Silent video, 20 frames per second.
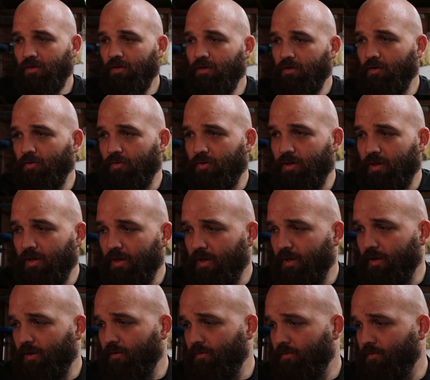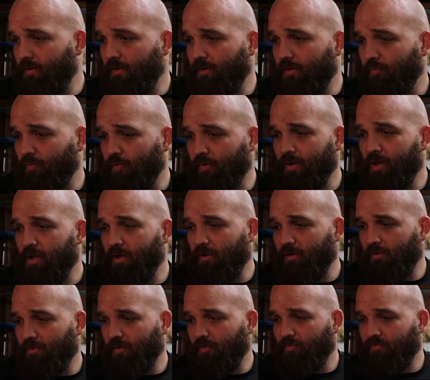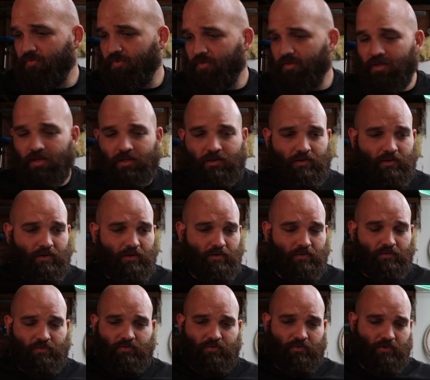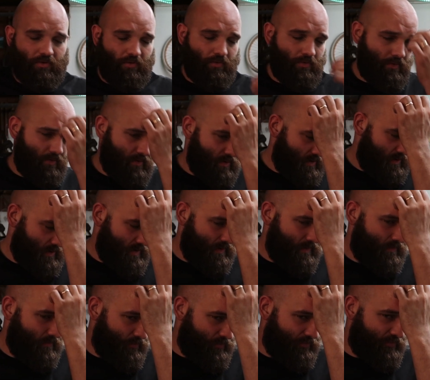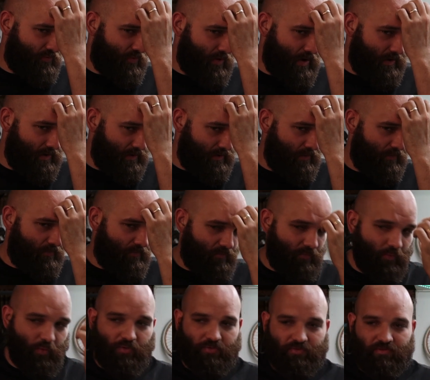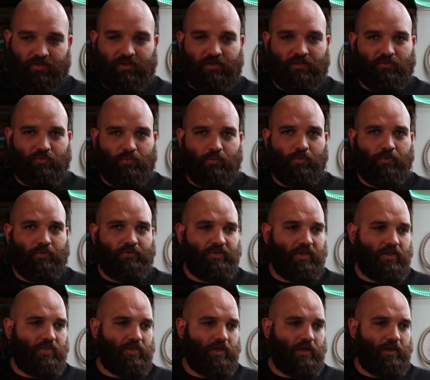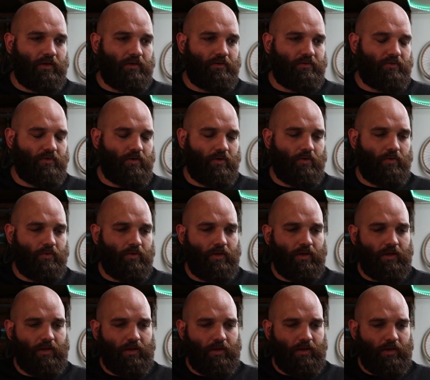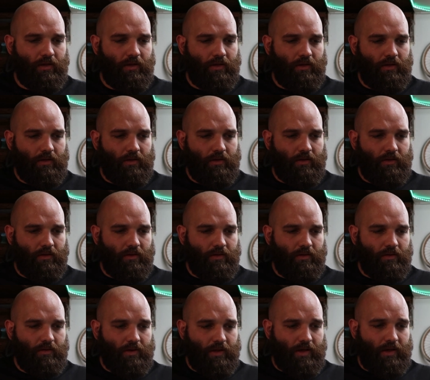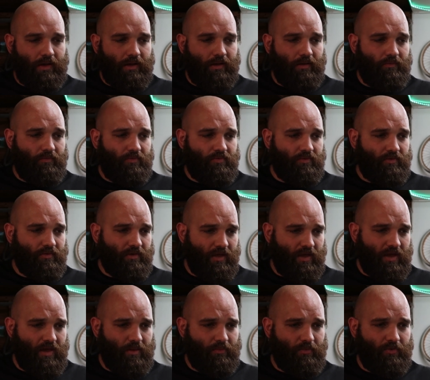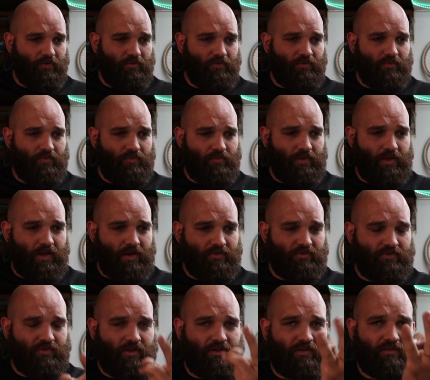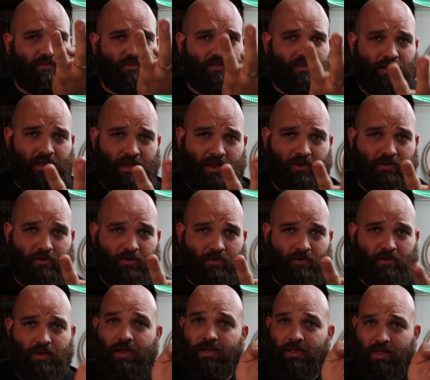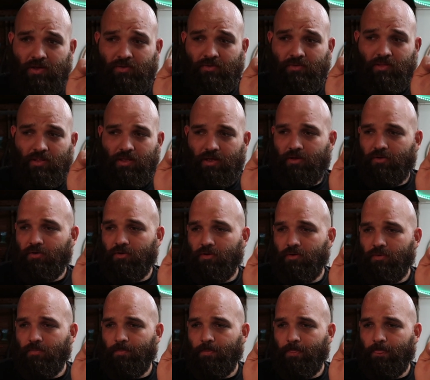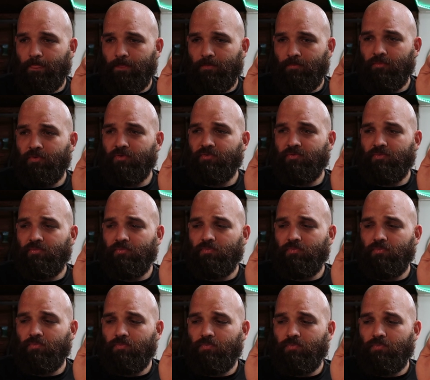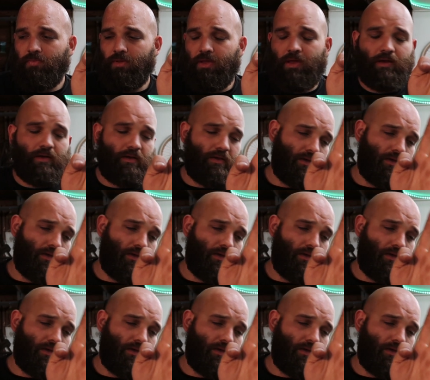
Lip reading: Okay, we're getting close to the end here, so I'm just trying to do 14 tools, I think. So knives, hammers, flashlights, lighter, I counted lighter, which, yeah,